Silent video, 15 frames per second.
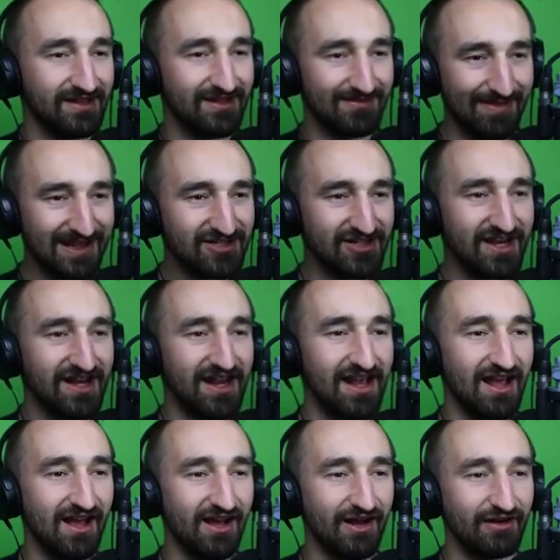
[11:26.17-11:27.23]
Can you imagine it,
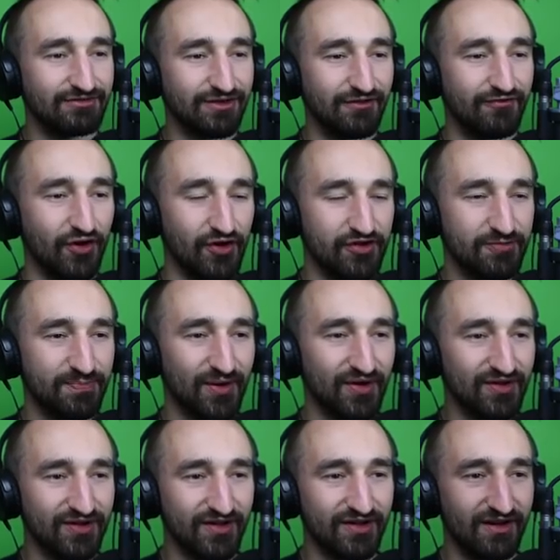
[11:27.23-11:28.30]
a reverse
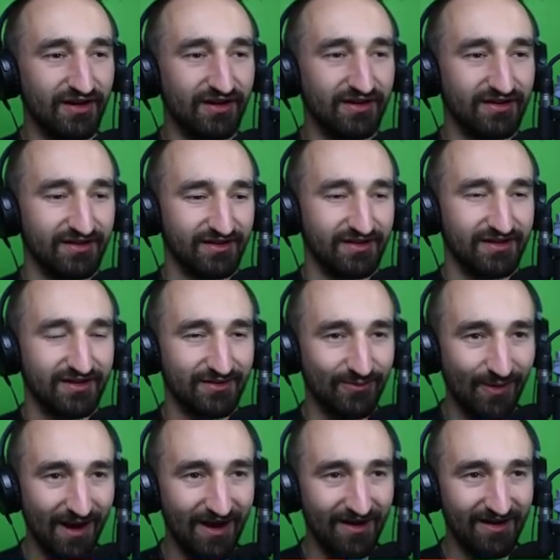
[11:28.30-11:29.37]
burger
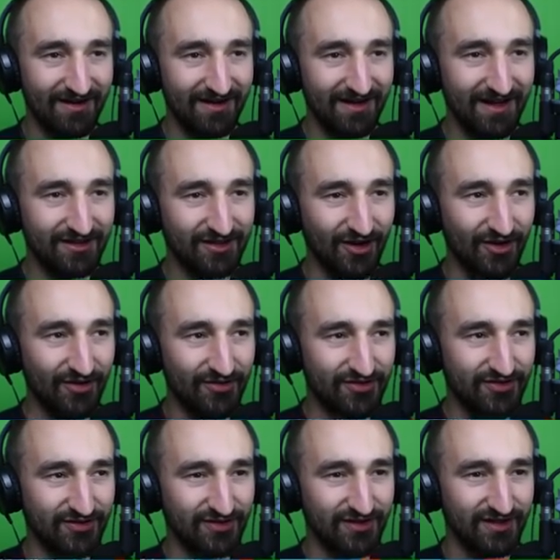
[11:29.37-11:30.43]
where it
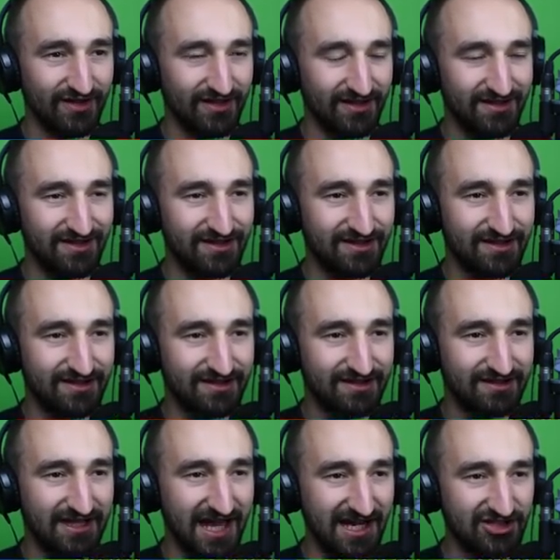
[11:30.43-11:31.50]
goes
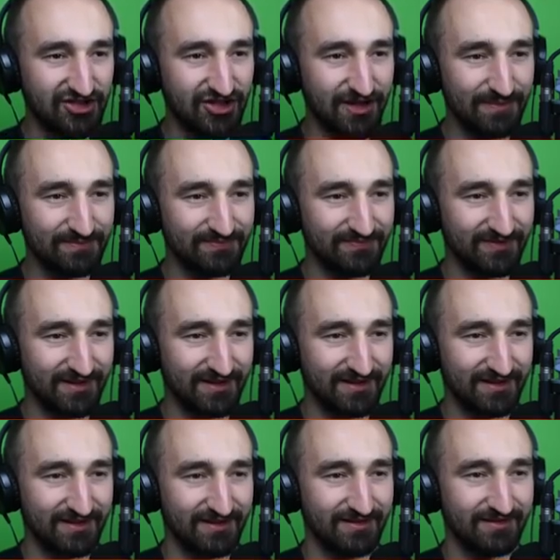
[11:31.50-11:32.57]
ketchup,
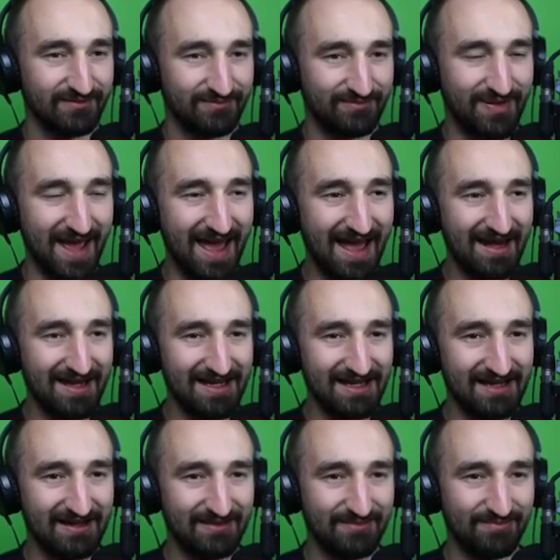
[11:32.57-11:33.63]

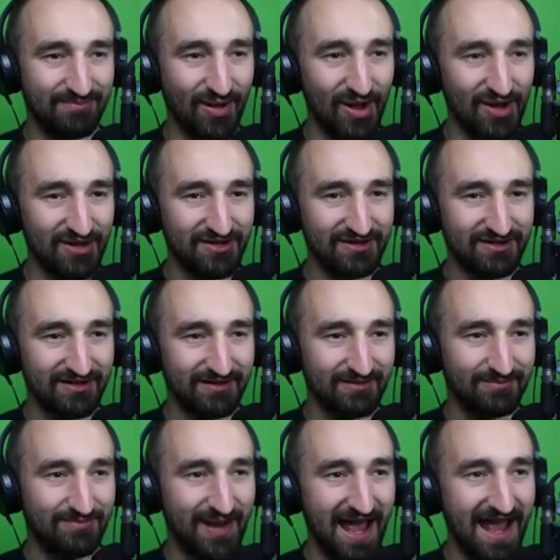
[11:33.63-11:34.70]
patty, bun,
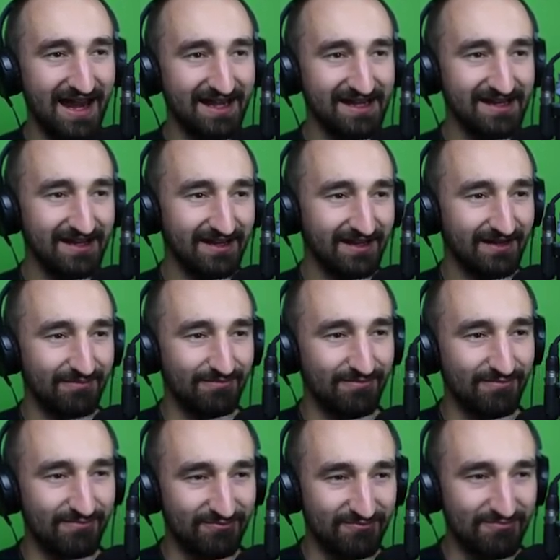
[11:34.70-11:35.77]
patty,
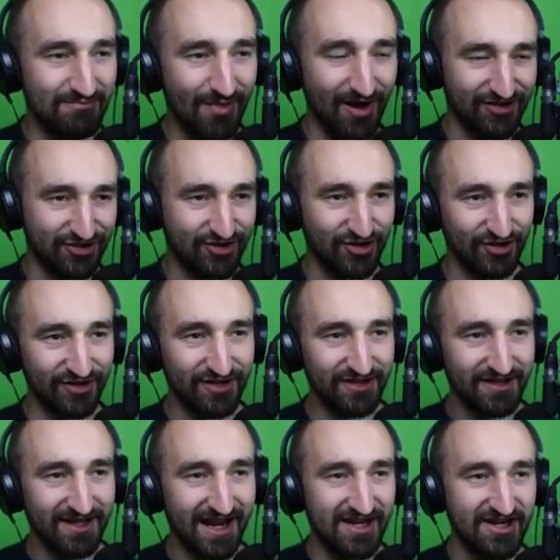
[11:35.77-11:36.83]
mustard,
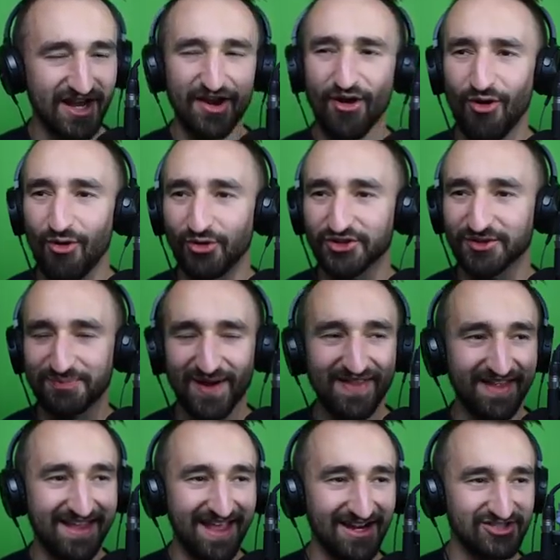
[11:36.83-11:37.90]
and you gotta hold it by
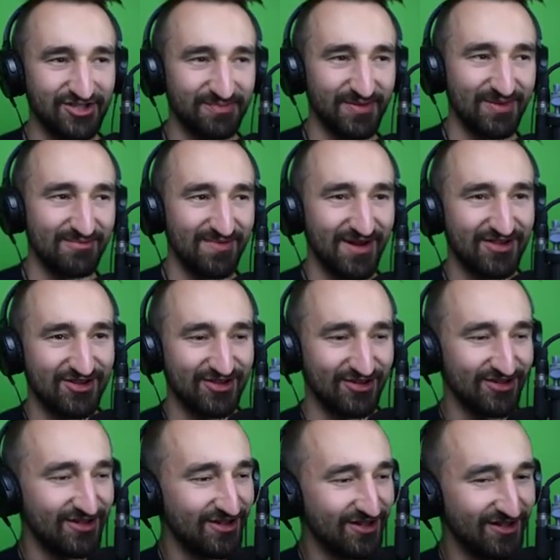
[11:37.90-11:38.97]
the ketchup and the
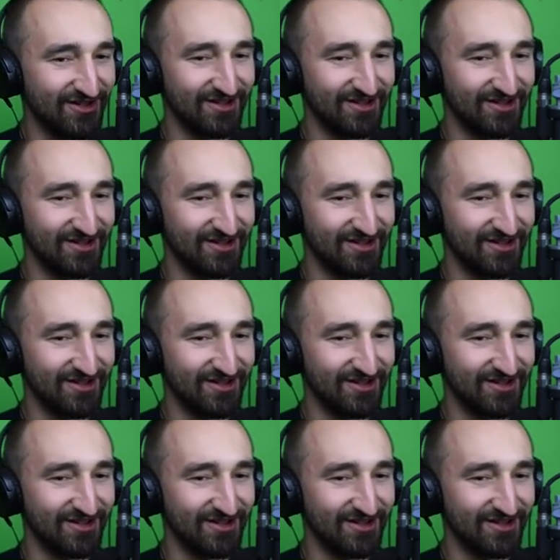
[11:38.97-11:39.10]
mustard?